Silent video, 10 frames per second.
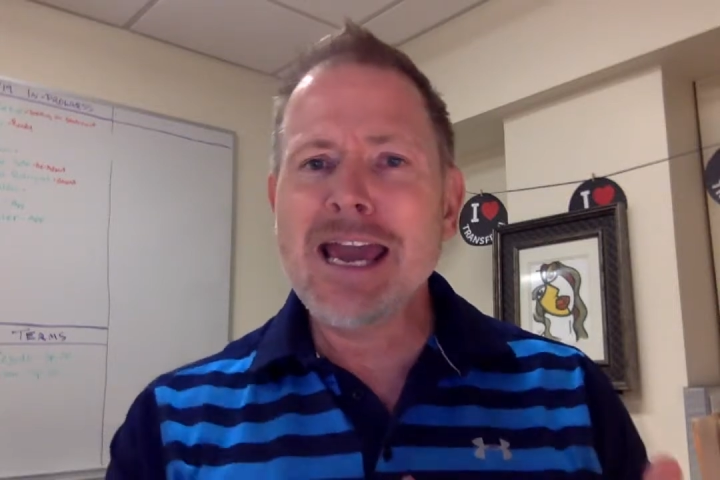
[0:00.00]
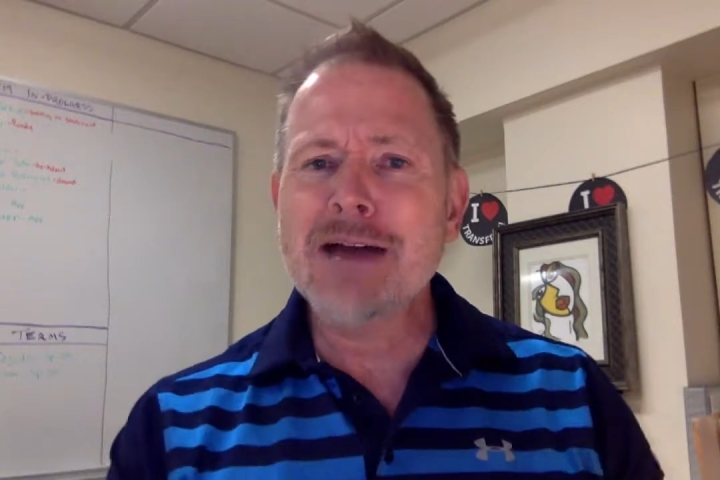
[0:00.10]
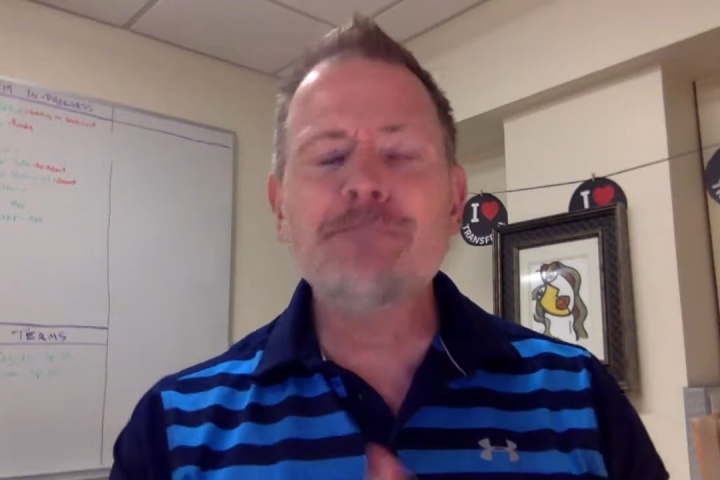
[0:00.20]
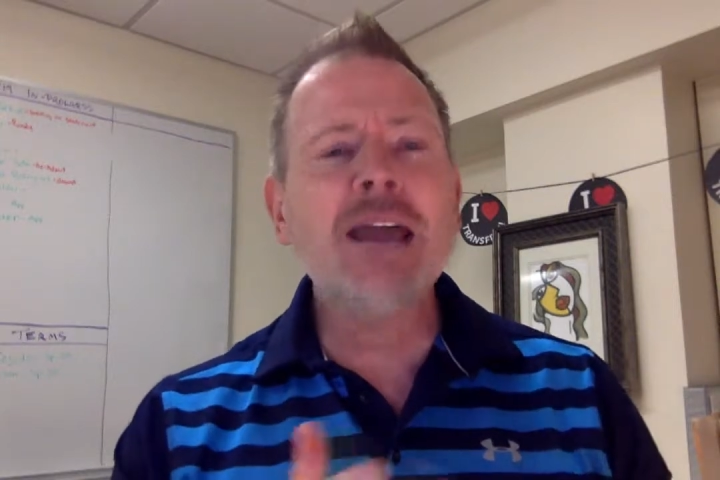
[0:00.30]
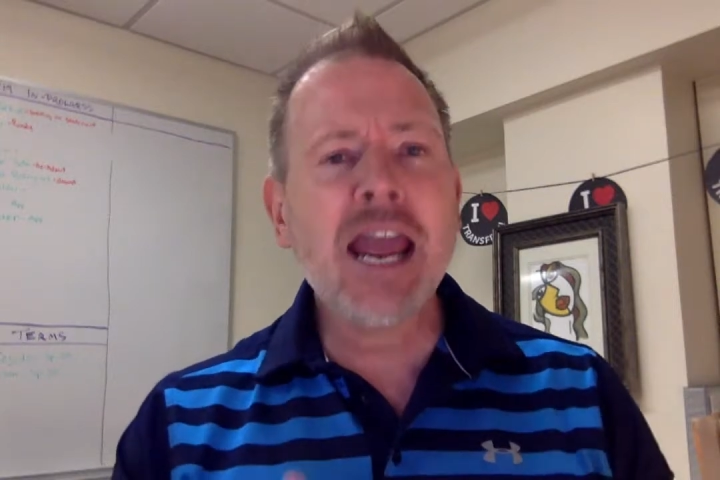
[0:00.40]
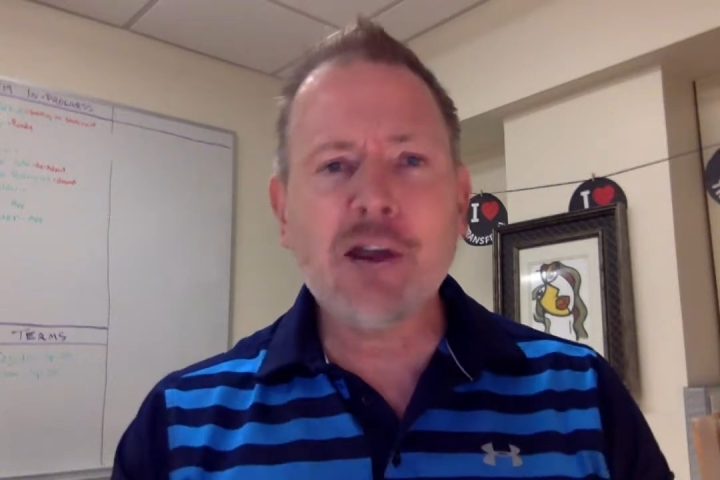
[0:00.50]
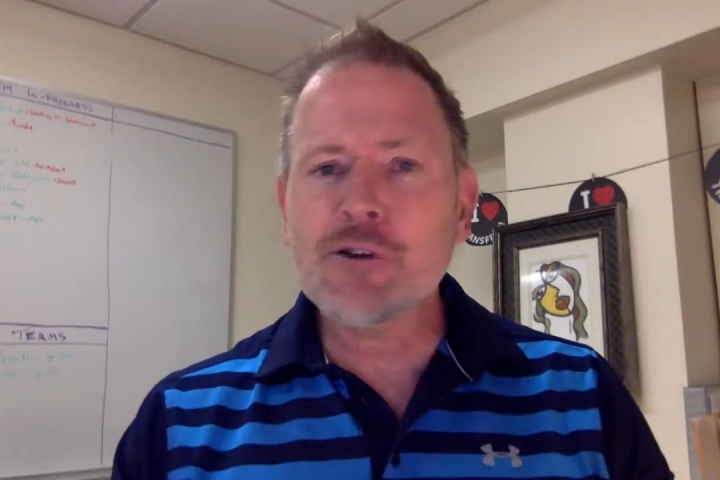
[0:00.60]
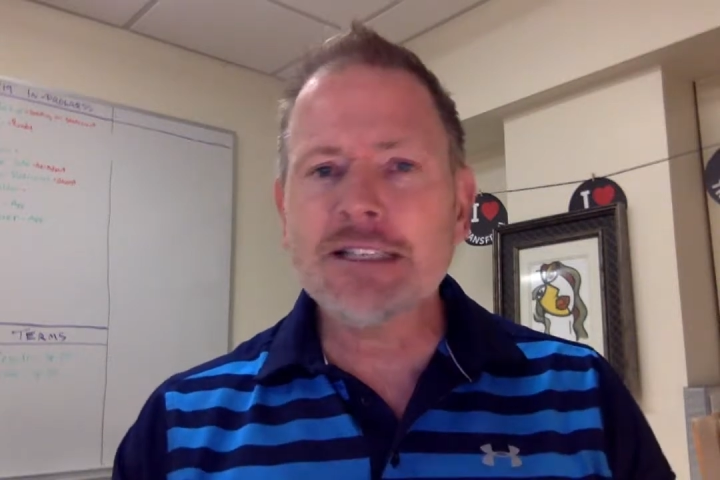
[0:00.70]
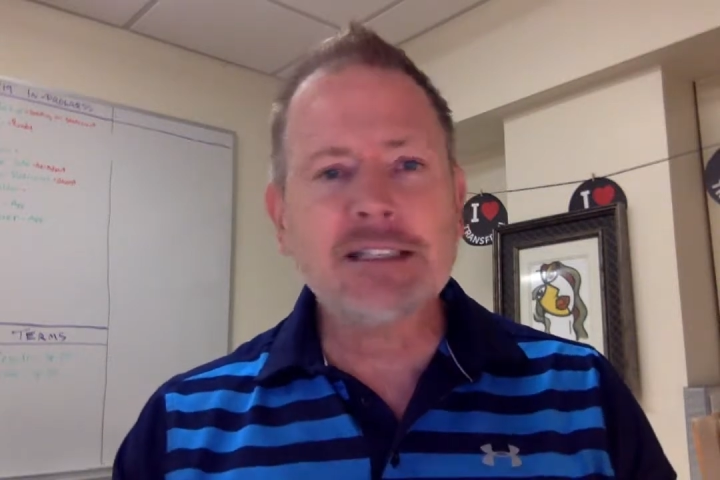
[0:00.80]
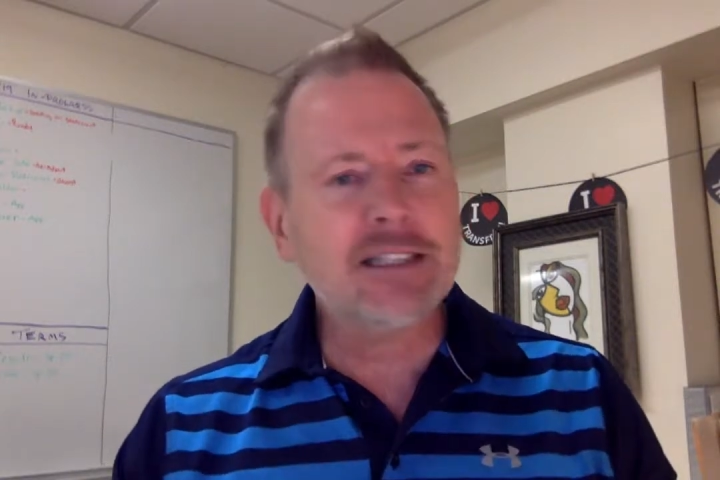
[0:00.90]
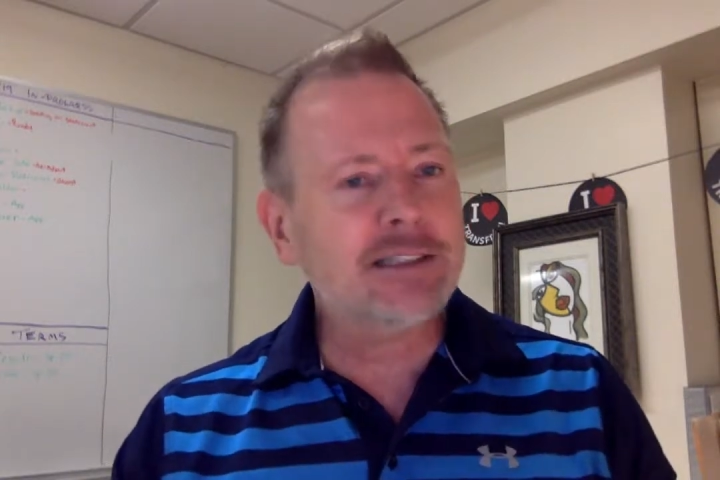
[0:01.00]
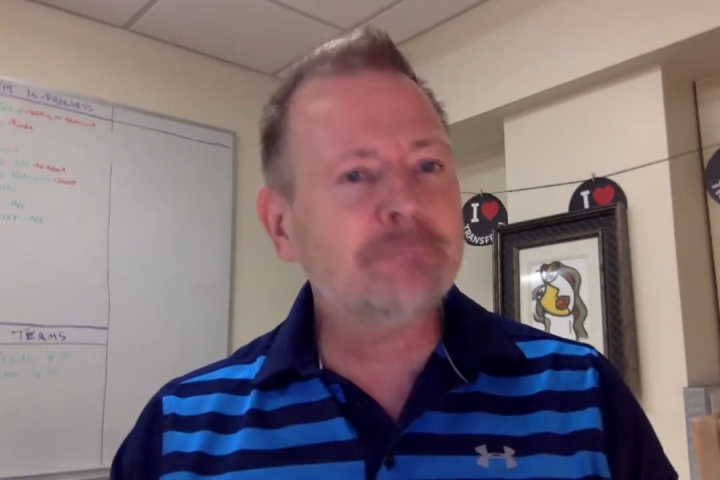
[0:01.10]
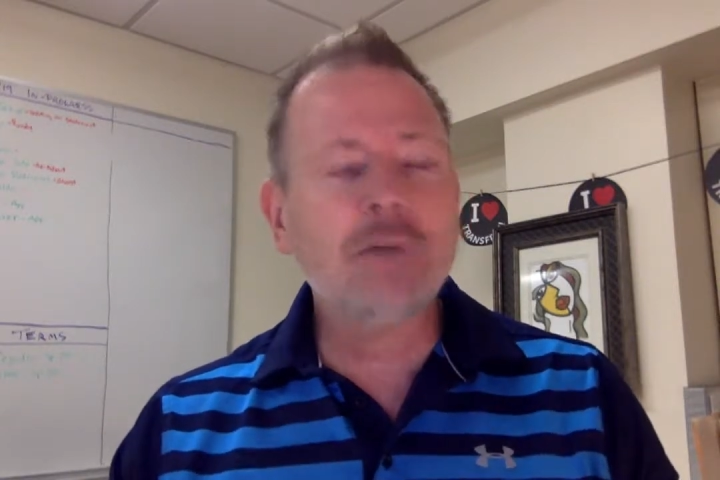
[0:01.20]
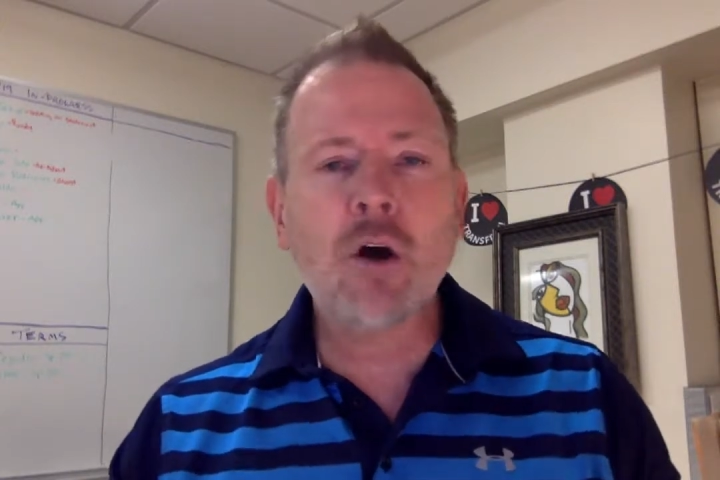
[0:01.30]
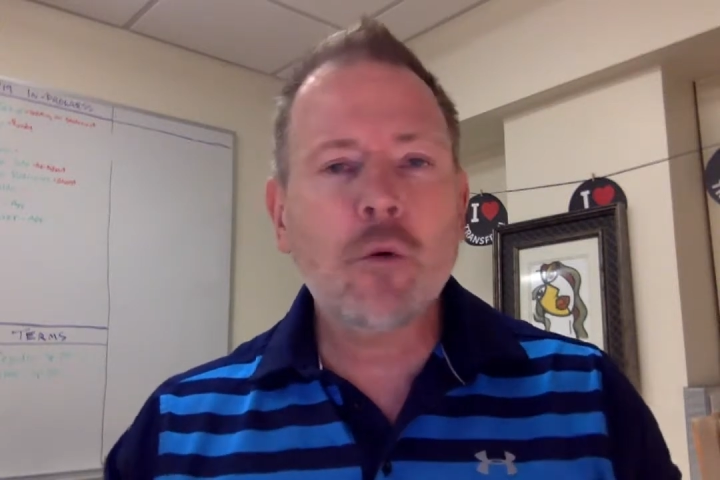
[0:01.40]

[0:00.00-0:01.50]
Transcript: mharrison01